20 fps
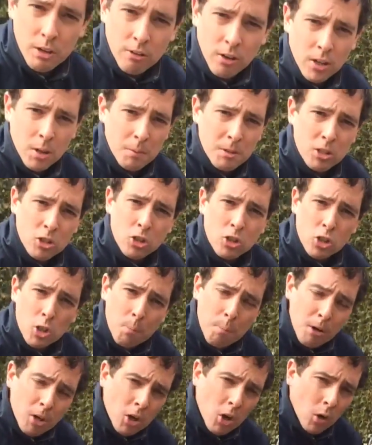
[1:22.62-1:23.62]
we grow them at
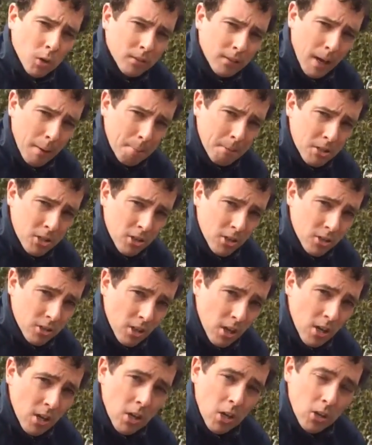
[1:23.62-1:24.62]
super cold temperatures
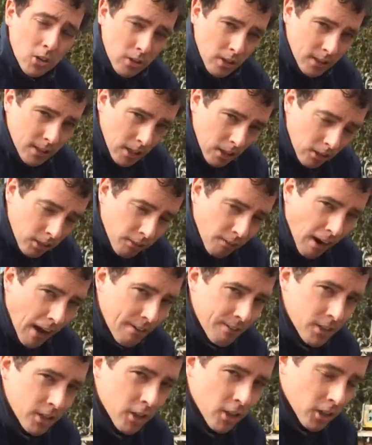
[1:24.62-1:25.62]
so that they'll
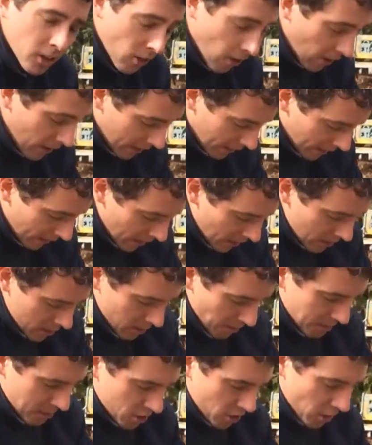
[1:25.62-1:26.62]
thrive in your garden.
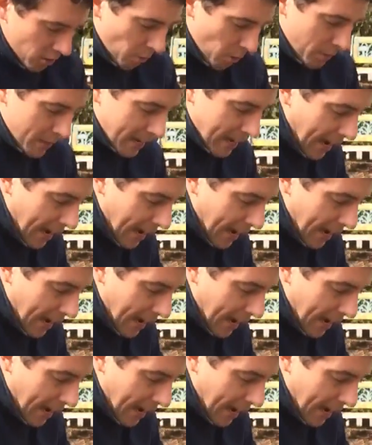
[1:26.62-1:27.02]
So let me show you what we